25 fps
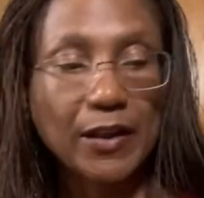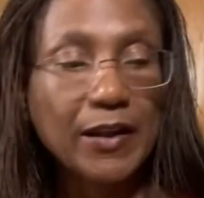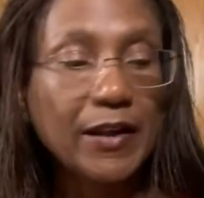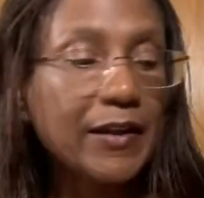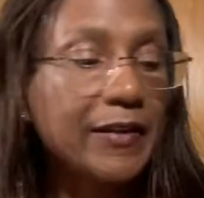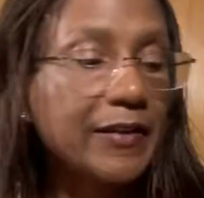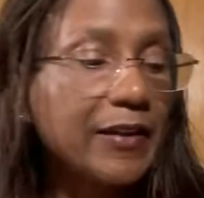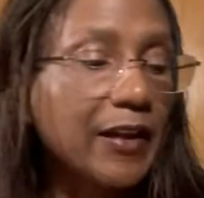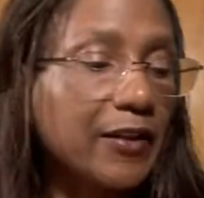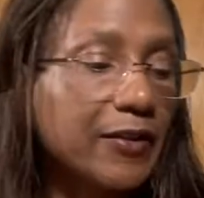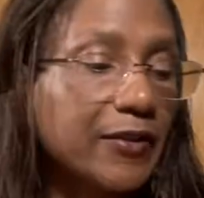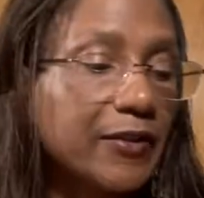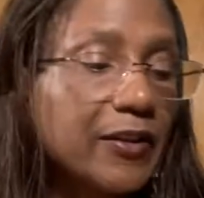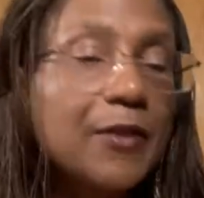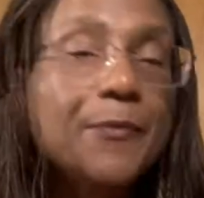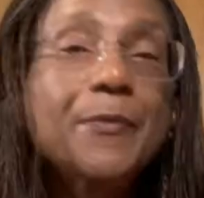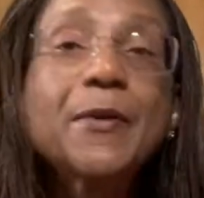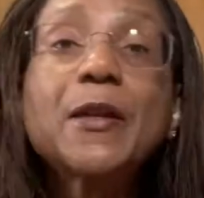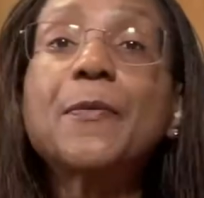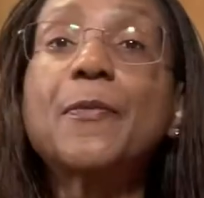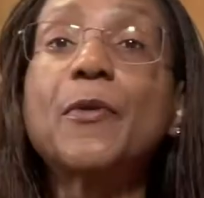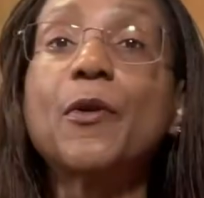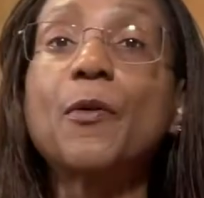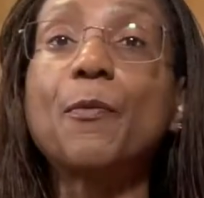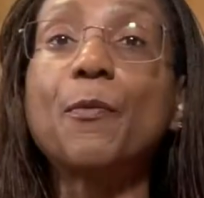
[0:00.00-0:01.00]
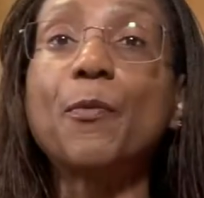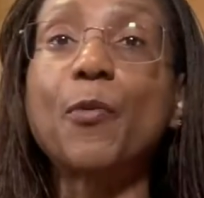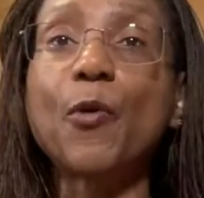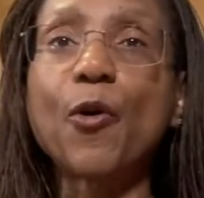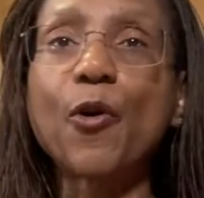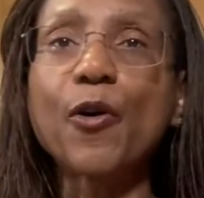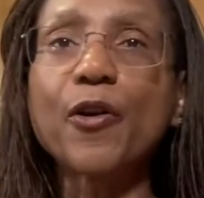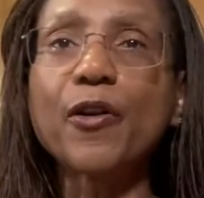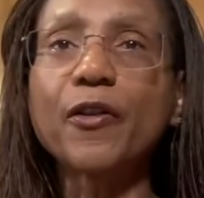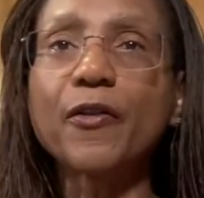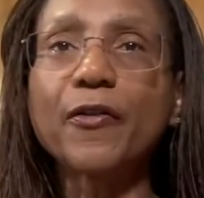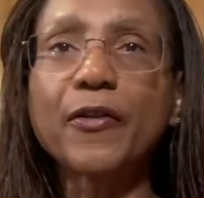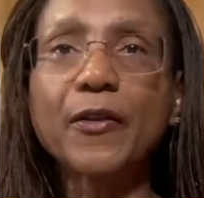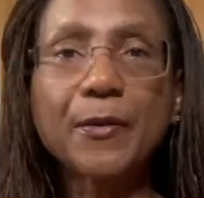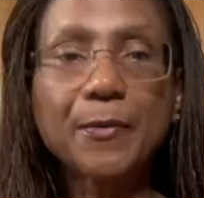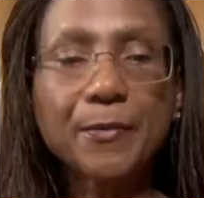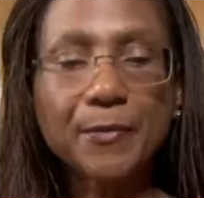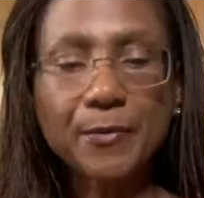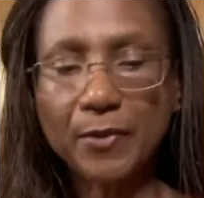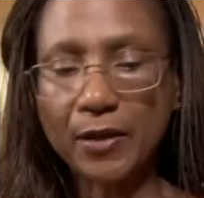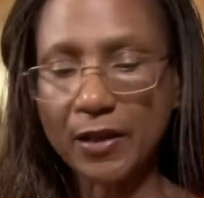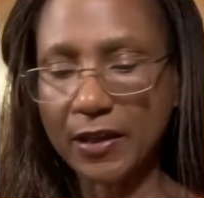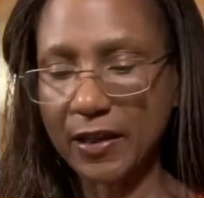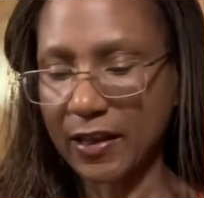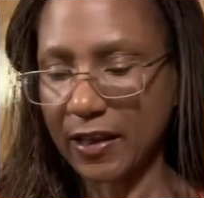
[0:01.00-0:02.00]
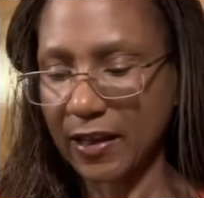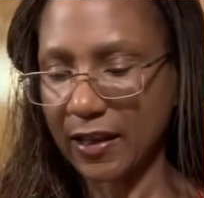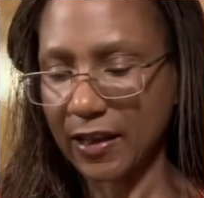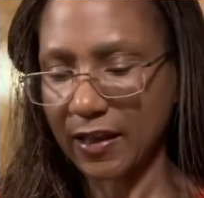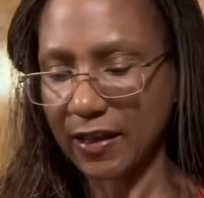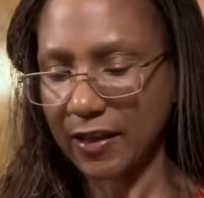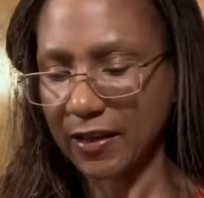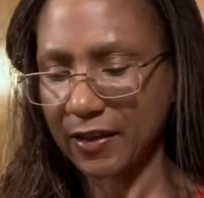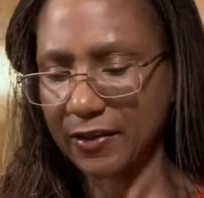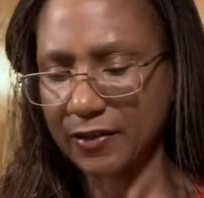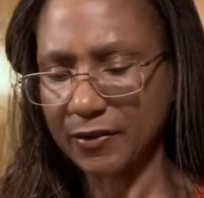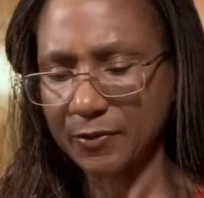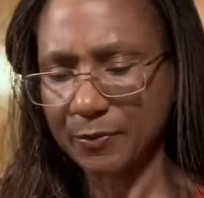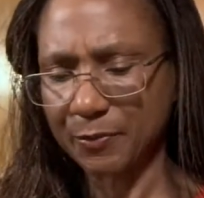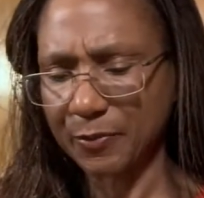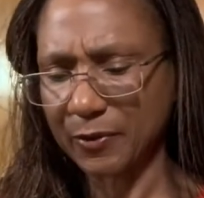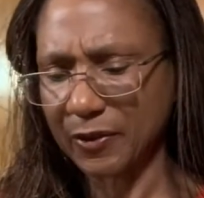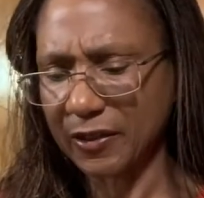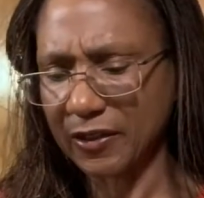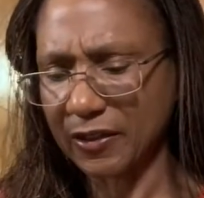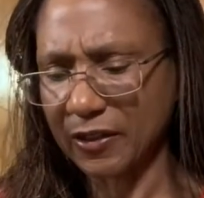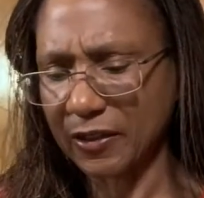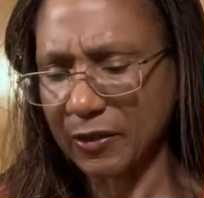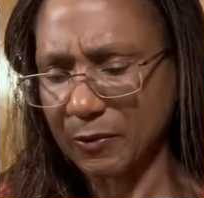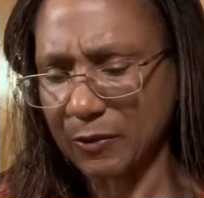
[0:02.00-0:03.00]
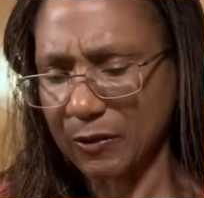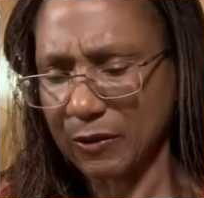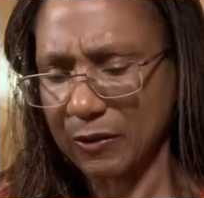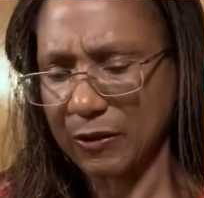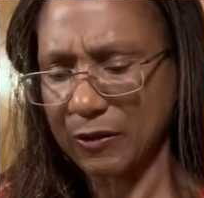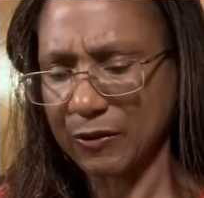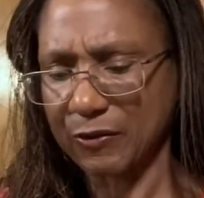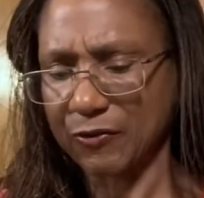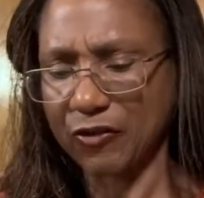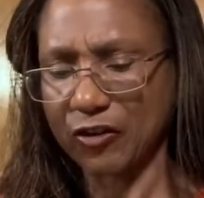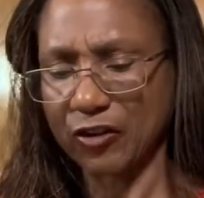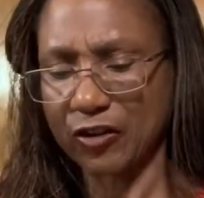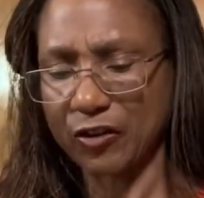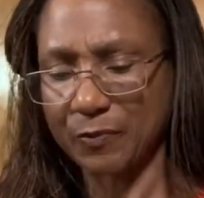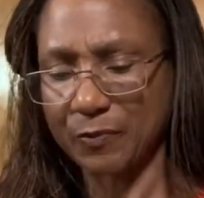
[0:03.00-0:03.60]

Now some people boil them, but it just